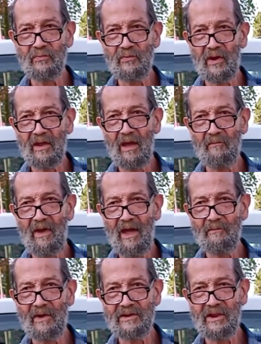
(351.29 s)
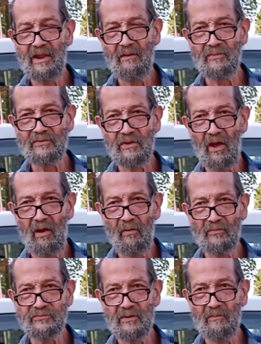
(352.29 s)
When I got back, my tent was
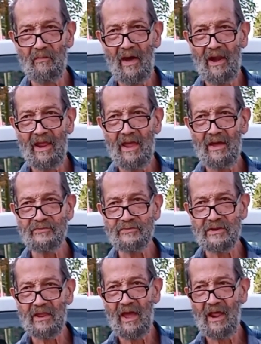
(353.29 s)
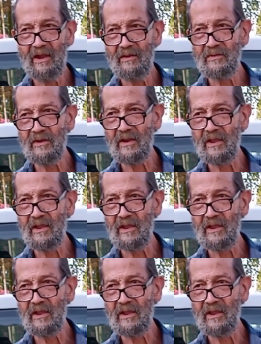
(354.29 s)
gone. Somebody else had got it,